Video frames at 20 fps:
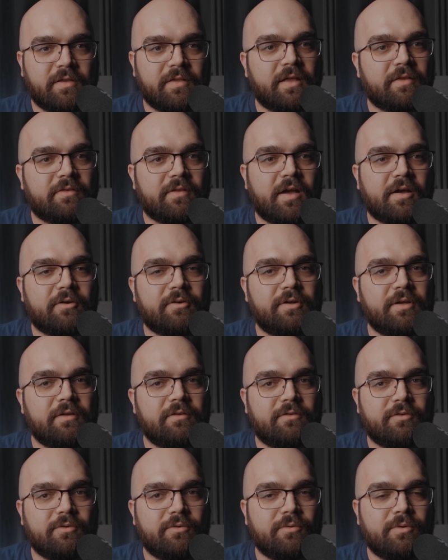That's not going
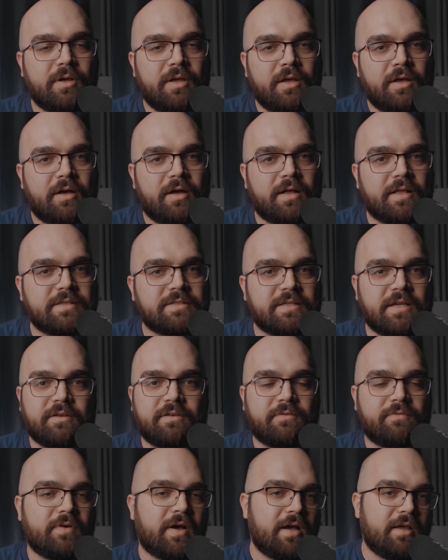to
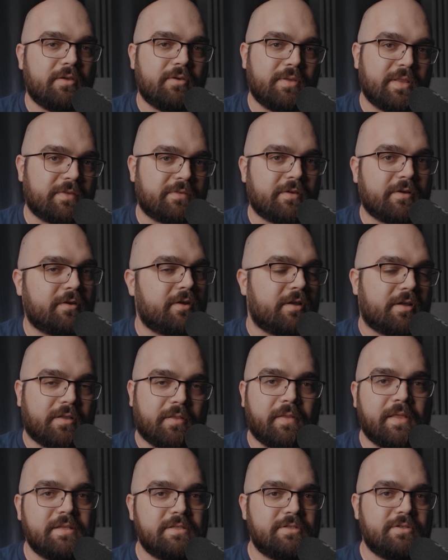sanctify you. That's not going to
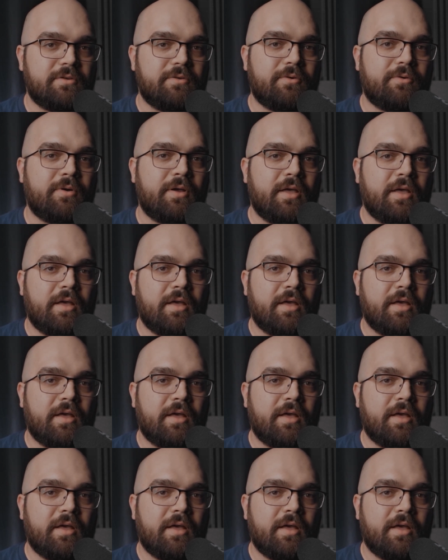cleanse you.